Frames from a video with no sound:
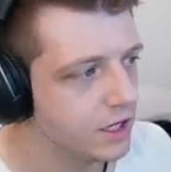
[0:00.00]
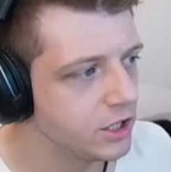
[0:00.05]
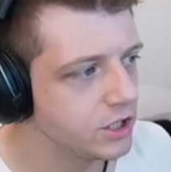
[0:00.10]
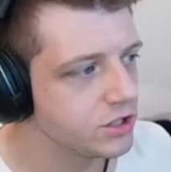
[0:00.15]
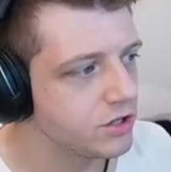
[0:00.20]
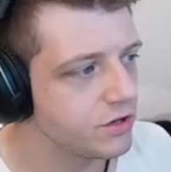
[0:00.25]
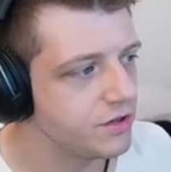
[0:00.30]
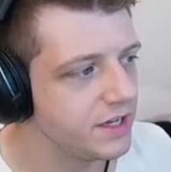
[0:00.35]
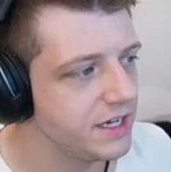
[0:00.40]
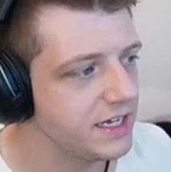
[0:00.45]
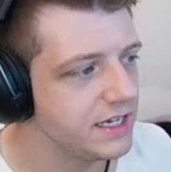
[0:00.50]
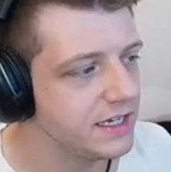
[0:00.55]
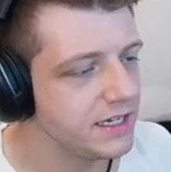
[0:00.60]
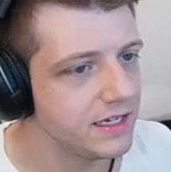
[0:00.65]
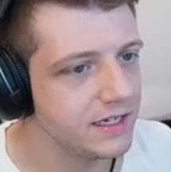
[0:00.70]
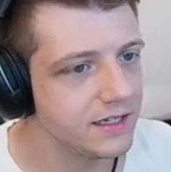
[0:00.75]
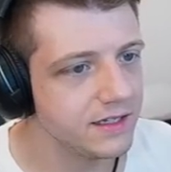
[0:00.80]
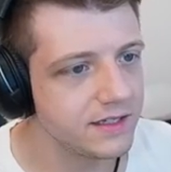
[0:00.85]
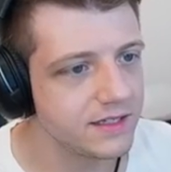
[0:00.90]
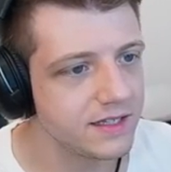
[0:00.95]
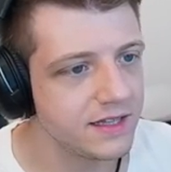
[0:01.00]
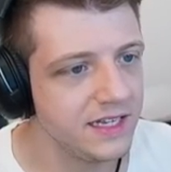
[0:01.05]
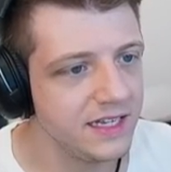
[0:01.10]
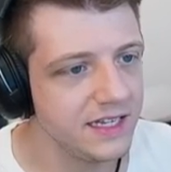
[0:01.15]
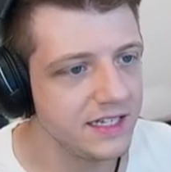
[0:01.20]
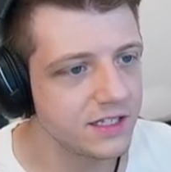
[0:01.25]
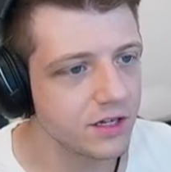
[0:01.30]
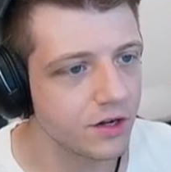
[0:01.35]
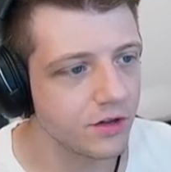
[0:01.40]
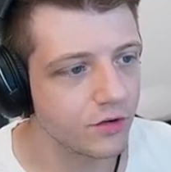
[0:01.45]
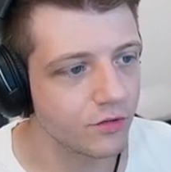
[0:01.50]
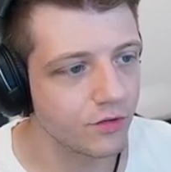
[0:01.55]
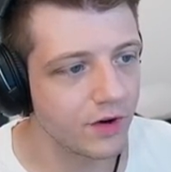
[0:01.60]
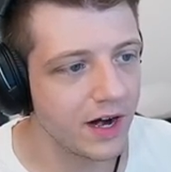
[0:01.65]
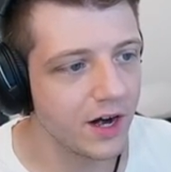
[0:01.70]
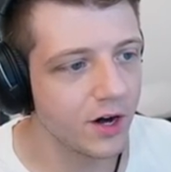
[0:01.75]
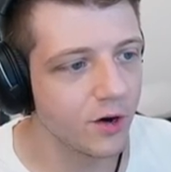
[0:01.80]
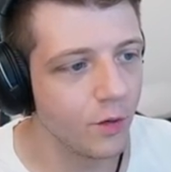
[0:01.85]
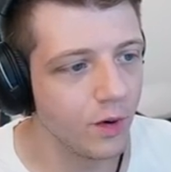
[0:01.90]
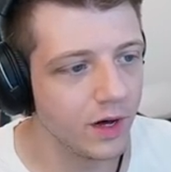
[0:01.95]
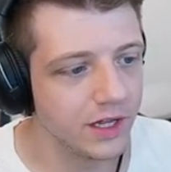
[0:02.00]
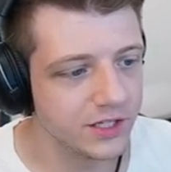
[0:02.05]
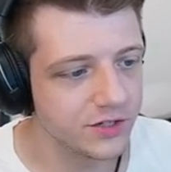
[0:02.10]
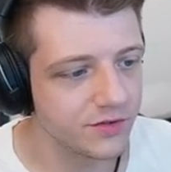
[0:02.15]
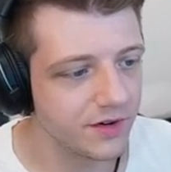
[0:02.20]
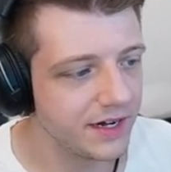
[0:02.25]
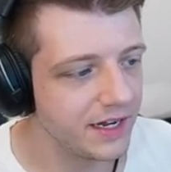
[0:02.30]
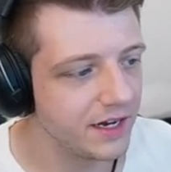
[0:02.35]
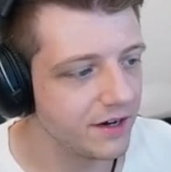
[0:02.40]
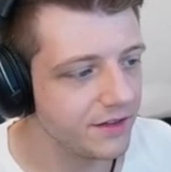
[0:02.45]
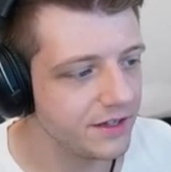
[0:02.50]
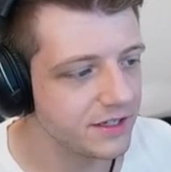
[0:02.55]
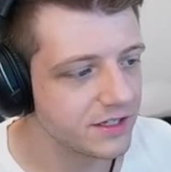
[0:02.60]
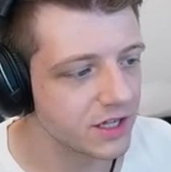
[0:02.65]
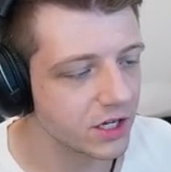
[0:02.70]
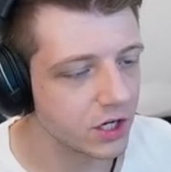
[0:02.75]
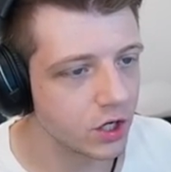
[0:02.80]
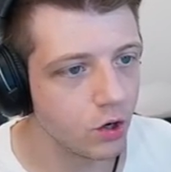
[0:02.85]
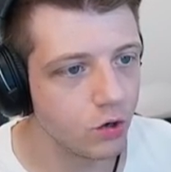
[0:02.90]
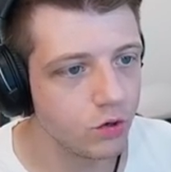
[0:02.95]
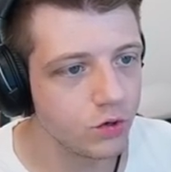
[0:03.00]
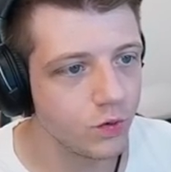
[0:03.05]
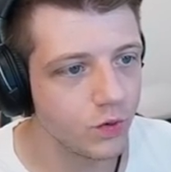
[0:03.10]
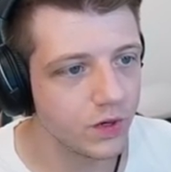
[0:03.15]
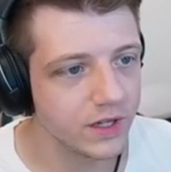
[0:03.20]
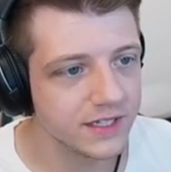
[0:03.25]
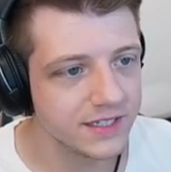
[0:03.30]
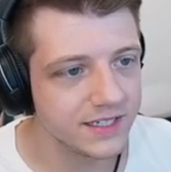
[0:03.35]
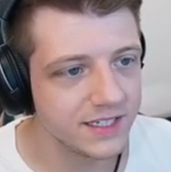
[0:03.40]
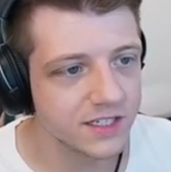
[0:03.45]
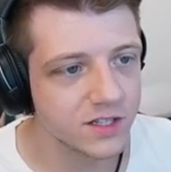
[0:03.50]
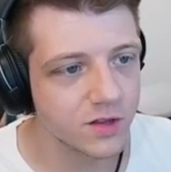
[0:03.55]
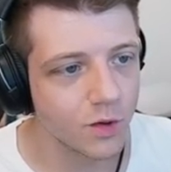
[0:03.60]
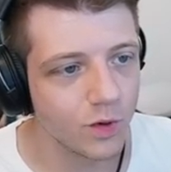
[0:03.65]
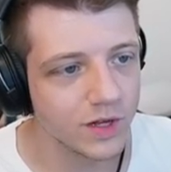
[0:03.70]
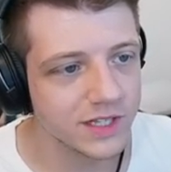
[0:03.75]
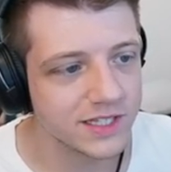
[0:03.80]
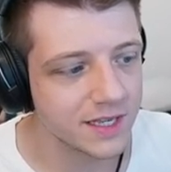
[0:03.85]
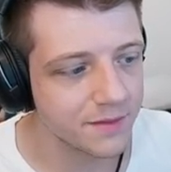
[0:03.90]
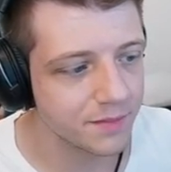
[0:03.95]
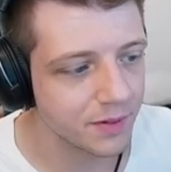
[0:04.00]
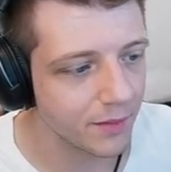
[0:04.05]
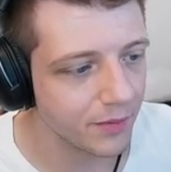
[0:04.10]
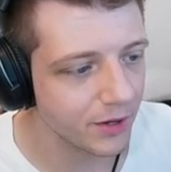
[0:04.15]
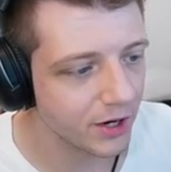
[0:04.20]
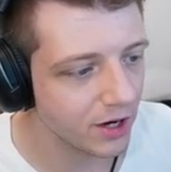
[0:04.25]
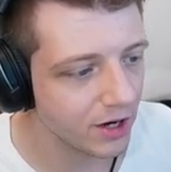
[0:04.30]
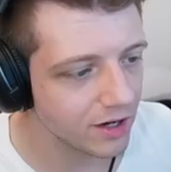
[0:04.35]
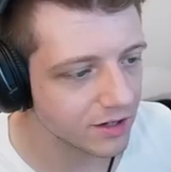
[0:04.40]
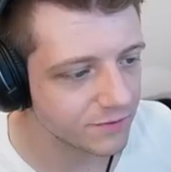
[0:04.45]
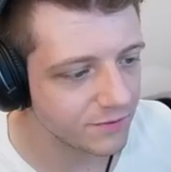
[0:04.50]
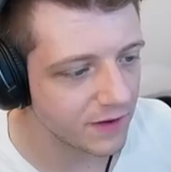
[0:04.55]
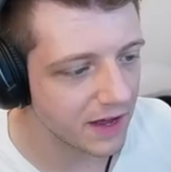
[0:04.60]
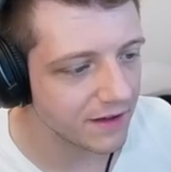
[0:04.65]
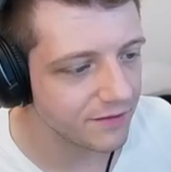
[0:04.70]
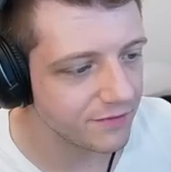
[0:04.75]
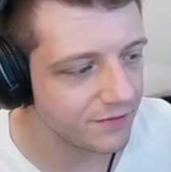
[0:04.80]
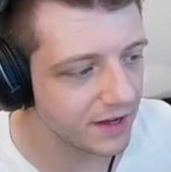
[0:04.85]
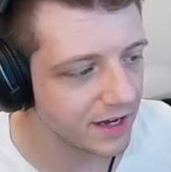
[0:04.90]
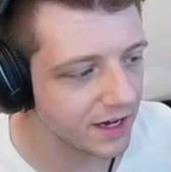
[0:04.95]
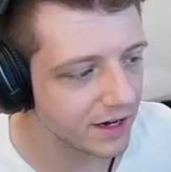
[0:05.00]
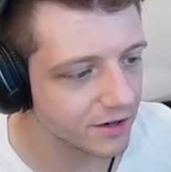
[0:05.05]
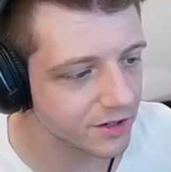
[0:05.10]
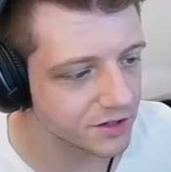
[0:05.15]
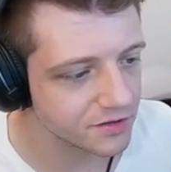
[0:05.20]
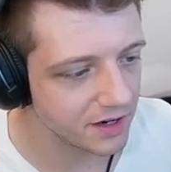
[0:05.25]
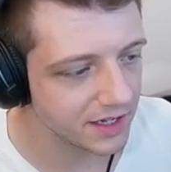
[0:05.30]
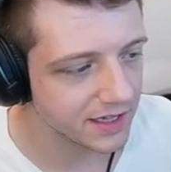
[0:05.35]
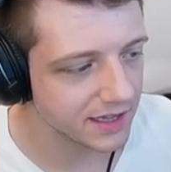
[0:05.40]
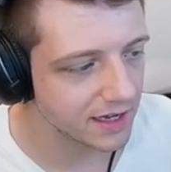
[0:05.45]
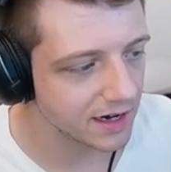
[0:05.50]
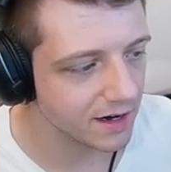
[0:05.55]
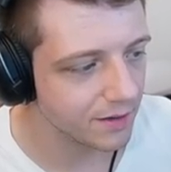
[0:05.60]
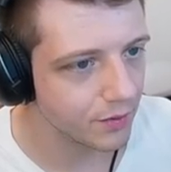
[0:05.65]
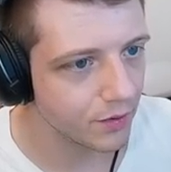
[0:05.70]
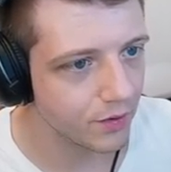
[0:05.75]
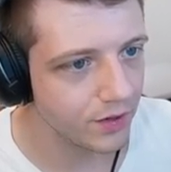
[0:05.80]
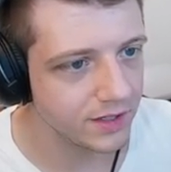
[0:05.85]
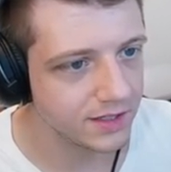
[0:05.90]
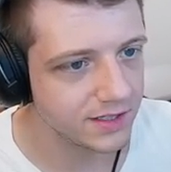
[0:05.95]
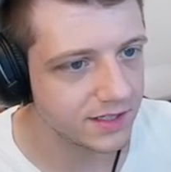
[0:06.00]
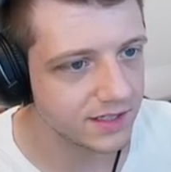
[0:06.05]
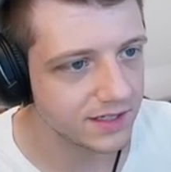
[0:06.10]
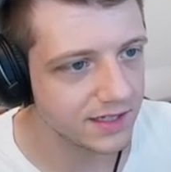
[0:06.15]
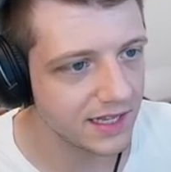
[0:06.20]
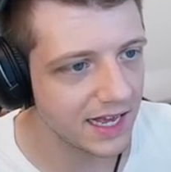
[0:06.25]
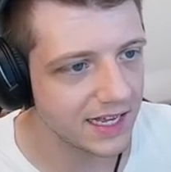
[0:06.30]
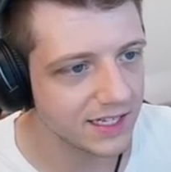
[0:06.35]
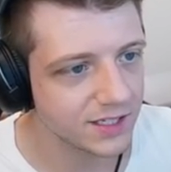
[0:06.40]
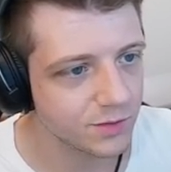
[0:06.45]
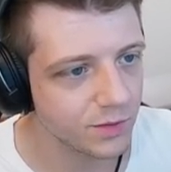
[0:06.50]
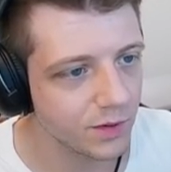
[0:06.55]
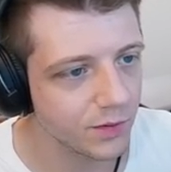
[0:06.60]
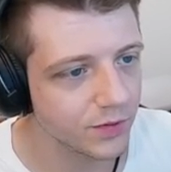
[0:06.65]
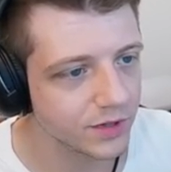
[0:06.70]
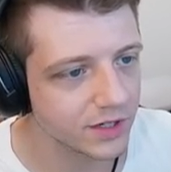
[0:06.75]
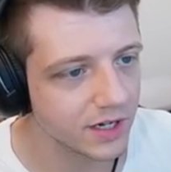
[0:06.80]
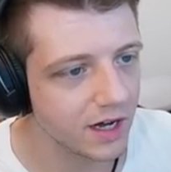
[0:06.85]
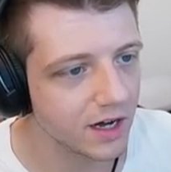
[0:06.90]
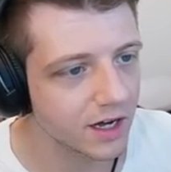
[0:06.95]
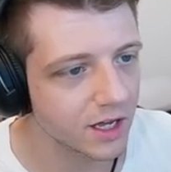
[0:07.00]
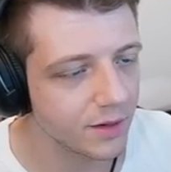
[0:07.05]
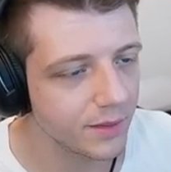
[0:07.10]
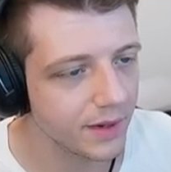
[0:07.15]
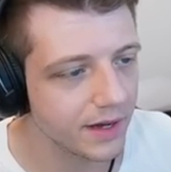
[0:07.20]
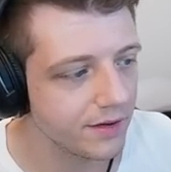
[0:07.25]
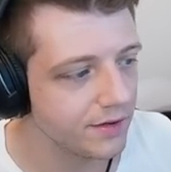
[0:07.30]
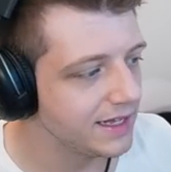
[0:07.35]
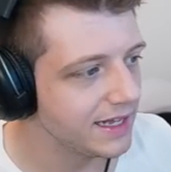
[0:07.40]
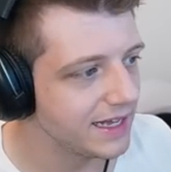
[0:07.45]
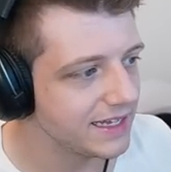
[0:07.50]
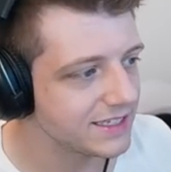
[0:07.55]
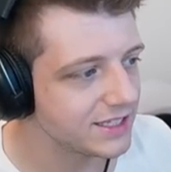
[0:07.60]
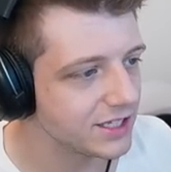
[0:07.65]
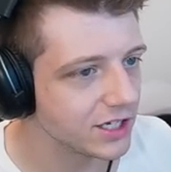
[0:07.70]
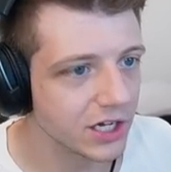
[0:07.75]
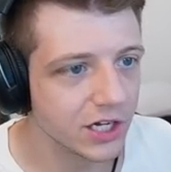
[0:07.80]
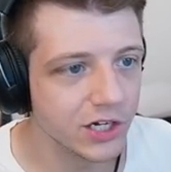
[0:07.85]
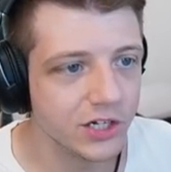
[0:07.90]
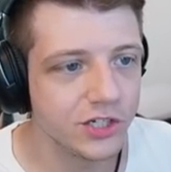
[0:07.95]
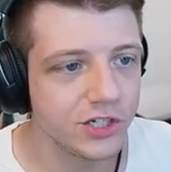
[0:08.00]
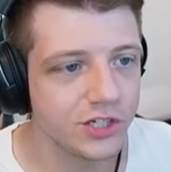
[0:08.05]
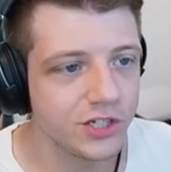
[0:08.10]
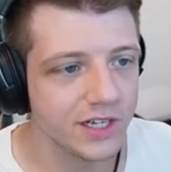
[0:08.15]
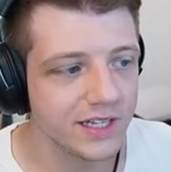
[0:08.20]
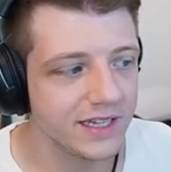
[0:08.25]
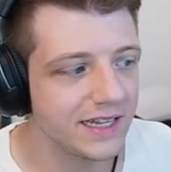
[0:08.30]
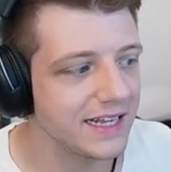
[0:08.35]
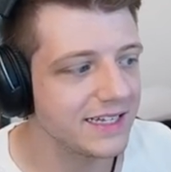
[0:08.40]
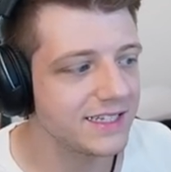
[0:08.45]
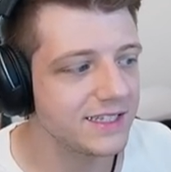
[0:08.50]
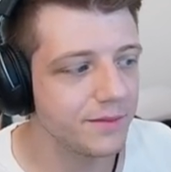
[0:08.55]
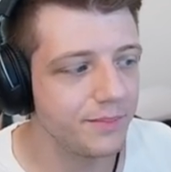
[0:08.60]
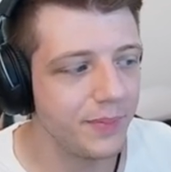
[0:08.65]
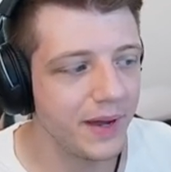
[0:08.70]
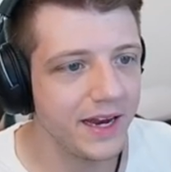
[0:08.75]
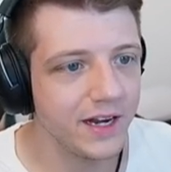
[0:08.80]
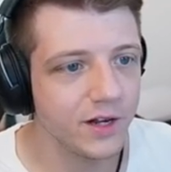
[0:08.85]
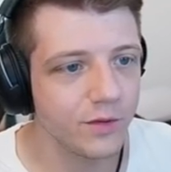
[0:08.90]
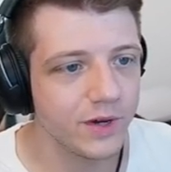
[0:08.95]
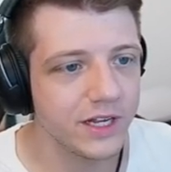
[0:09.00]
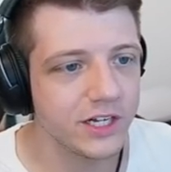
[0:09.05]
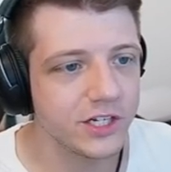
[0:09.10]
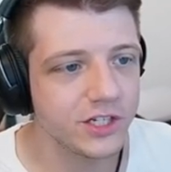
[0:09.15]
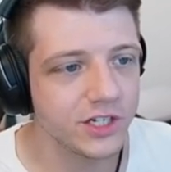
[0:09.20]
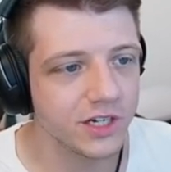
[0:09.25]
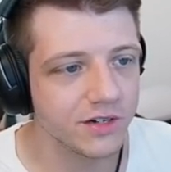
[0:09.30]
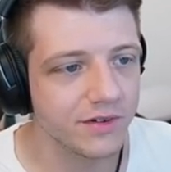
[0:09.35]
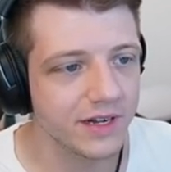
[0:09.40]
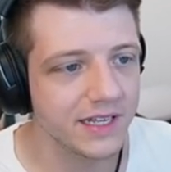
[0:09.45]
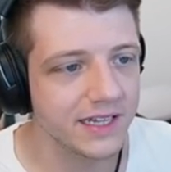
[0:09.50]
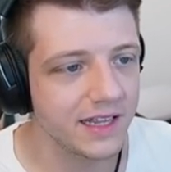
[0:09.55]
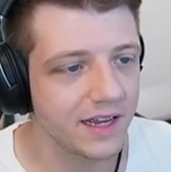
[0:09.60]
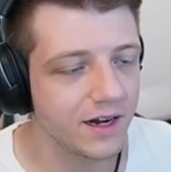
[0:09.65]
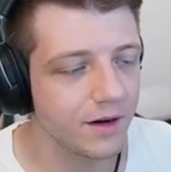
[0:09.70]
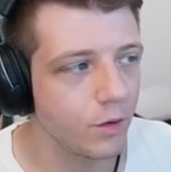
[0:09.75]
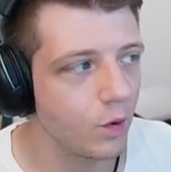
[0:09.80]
So these these are the rare ones right here. These are the gold ones. These are the ones that probably cost five figures right there, boys. That's what we're talking about. That's the good that's the pay to win shit right there.